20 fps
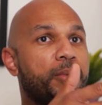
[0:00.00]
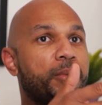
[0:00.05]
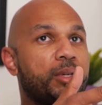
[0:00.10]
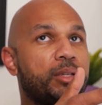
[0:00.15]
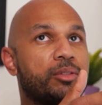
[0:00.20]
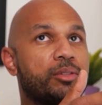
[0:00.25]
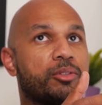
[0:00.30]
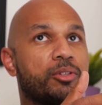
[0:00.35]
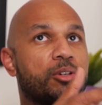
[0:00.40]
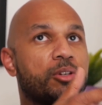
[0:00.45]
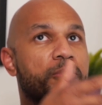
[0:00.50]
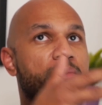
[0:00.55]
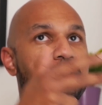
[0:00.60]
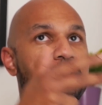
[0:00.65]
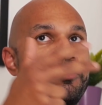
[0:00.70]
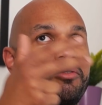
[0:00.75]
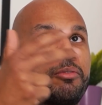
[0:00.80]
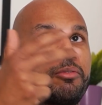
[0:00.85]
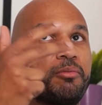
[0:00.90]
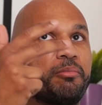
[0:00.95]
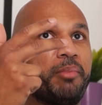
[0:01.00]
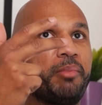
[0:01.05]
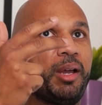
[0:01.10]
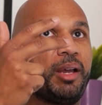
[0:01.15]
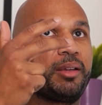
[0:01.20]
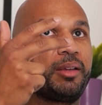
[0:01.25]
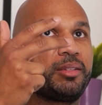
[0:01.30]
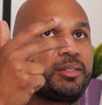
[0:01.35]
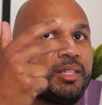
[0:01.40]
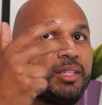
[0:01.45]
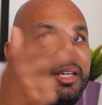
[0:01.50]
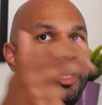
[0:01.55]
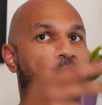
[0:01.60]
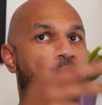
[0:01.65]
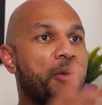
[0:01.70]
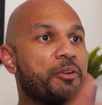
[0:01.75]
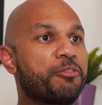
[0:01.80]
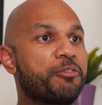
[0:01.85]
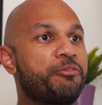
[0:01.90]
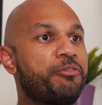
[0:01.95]
in terms of seeing
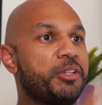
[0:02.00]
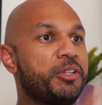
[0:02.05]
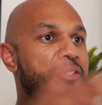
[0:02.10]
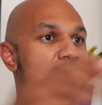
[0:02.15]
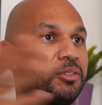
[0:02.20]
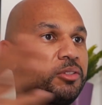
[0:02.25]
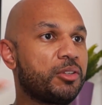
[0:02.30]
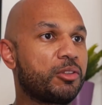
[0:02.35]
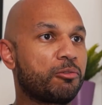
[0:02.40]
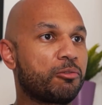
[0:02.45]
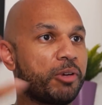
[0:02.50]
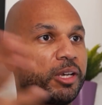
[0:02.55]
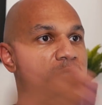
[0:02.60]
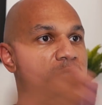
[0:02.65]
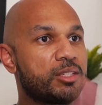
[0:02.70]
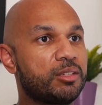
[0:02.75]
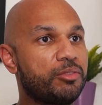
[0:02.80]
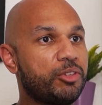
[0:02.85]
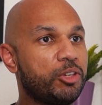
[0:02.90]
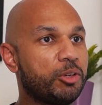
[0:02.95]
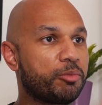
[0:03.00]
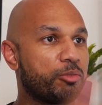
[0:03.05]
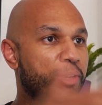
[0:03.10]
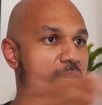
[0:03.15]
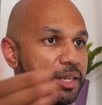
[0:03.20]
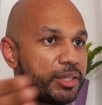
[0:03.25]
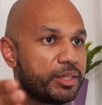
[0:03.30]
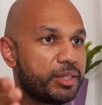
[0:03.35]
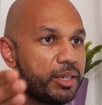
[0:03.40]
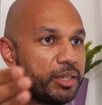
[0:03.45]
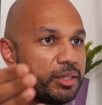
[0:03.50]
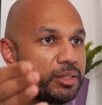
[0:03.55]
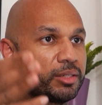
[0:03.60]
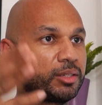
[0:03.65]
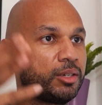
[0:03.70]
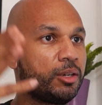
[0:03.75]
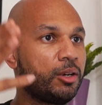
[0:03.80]
how it fits into the rest of your process.